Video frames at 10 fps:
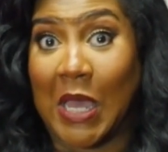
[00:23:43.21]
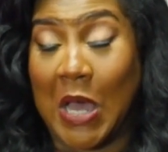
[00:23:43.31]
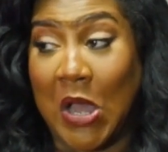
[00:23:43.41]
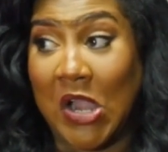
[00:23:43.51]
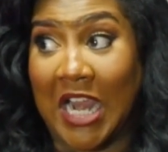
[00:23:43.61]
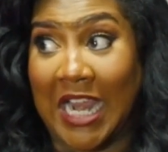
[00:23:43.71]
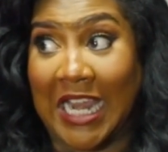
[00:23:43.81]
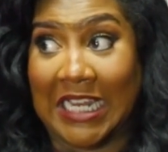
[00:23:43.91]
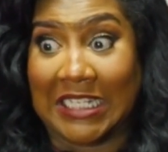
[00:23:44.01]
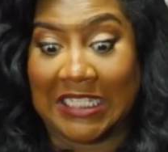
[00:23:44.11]
All
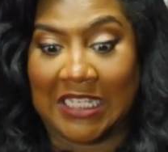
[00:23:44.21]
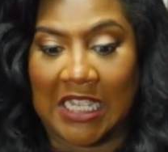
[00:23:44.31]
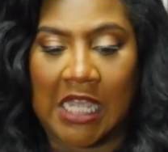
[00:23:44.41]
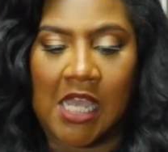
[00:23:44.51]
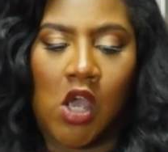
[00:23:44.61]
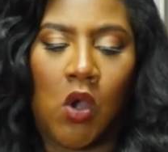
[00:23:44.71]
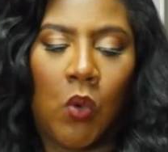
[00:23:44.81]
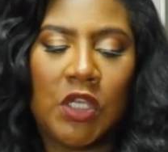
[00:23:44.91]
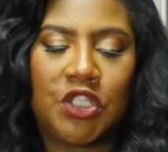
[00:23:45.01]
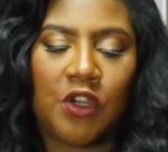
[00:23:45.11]
right.
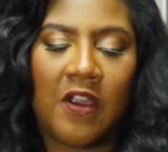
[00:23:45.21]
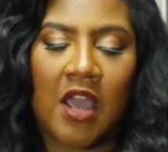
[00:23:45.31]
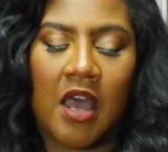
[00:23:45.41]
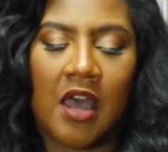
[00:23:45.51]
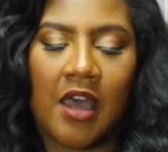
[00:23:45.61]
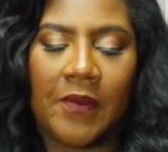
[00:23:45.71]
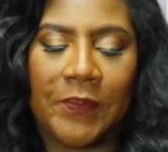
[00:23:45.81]
What's your uh?